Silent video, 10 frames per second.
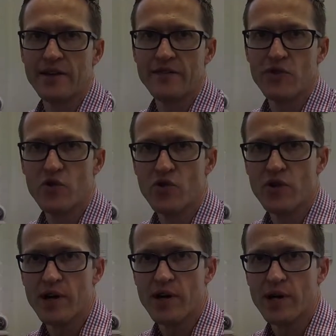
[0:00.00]

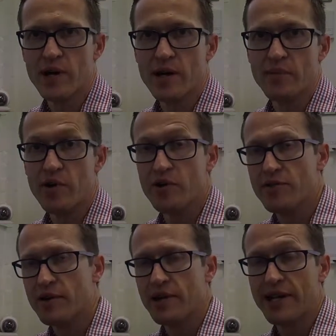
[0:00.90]
for
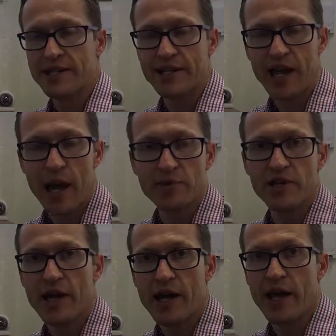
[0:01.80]
both lesson
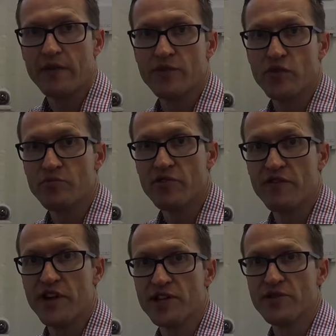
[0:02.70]
capture and for
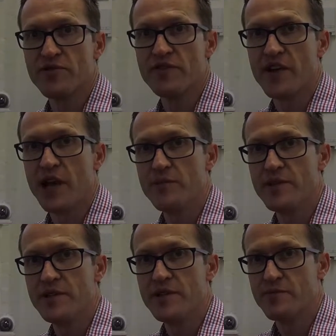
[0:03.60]
professional
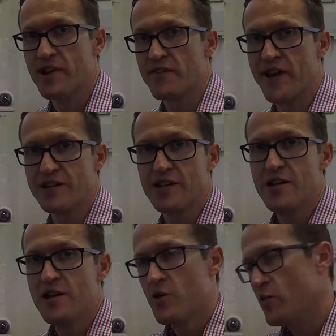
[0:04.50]
development. As a matter of fact,
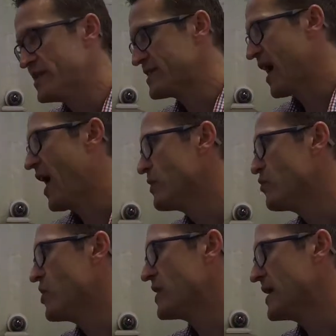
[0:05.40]
we
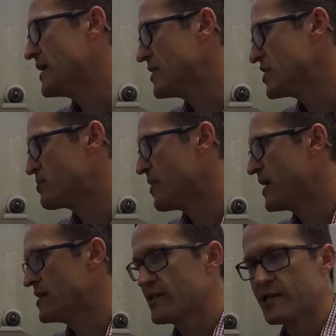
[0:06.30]
started working in this
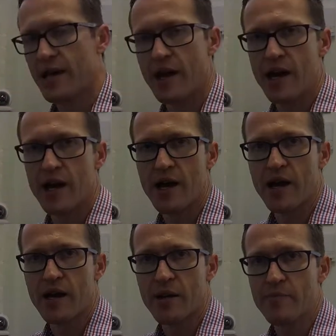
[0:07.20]
space
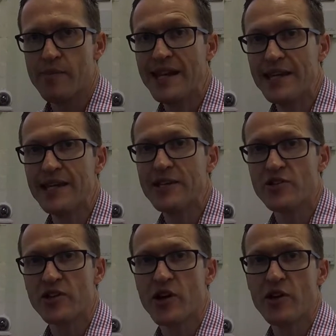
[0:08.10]
many
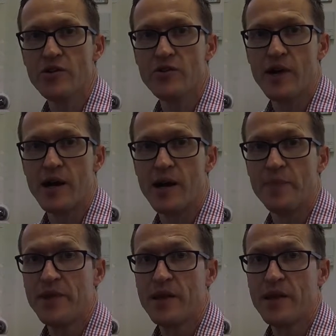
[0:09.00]
years ago,